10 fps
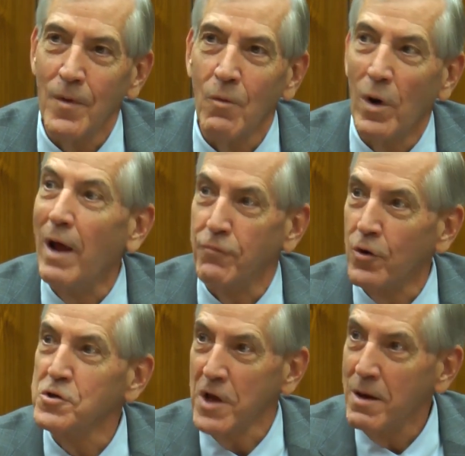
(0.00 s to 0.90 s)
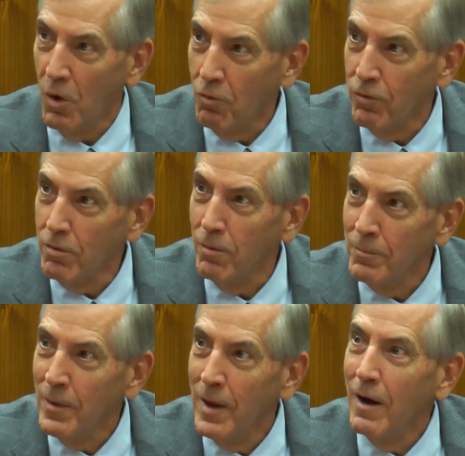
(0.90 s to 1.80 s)
When I first came over,
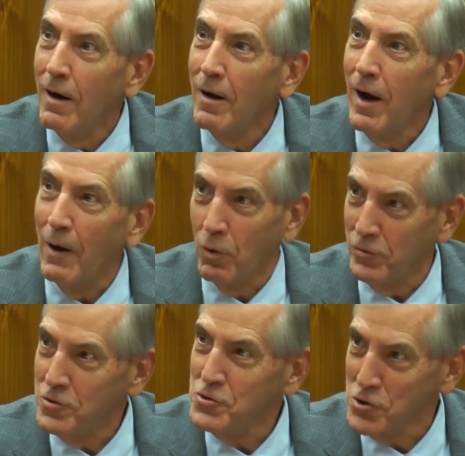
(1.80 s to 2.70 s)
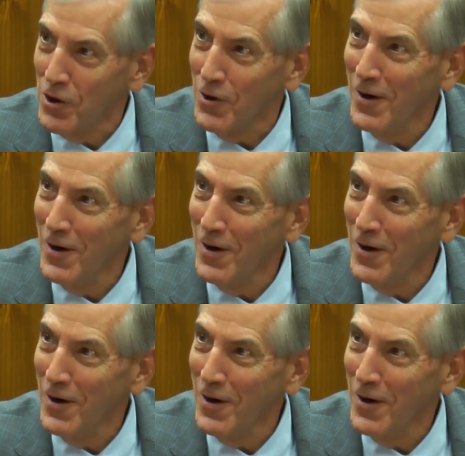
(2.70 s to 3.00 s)
I wasn't sure.